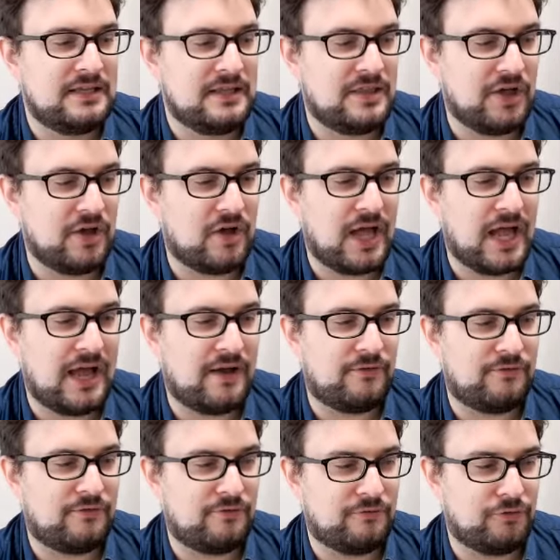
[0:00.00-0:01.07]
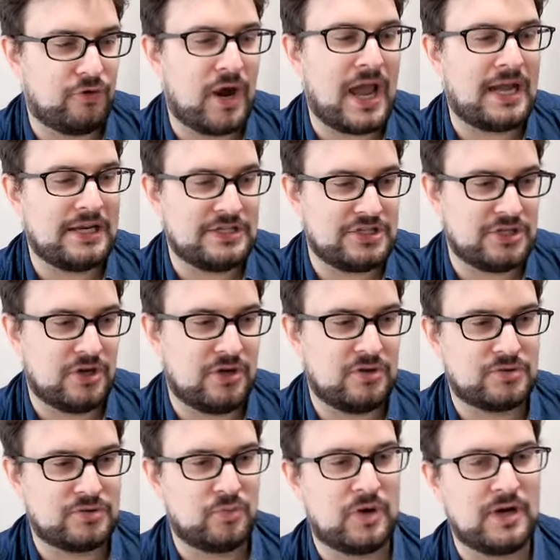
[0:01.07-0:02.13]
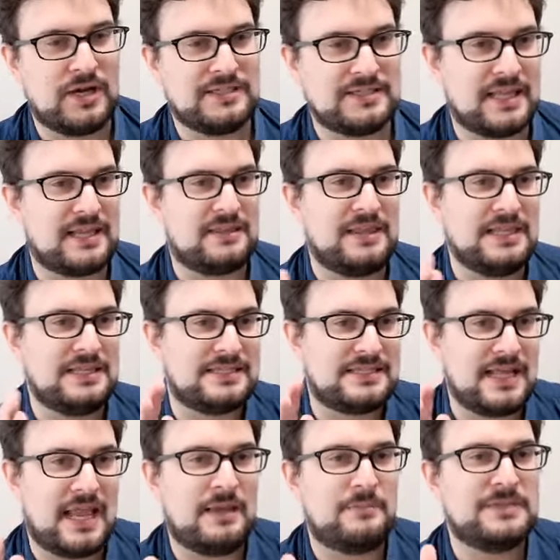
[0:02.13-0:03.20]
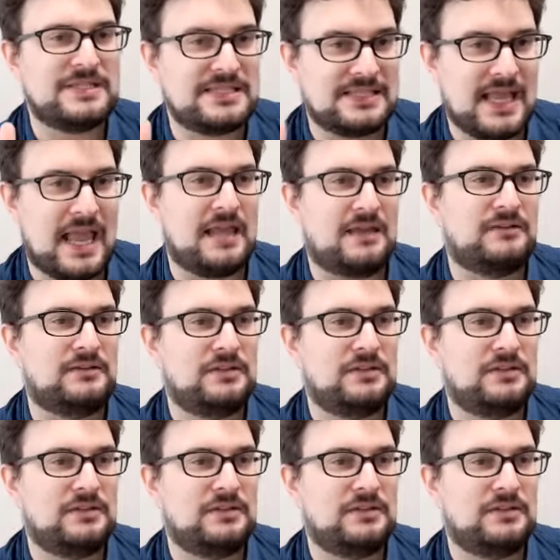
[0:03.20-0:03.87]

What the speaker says: they'll have variety shows where it is like the same set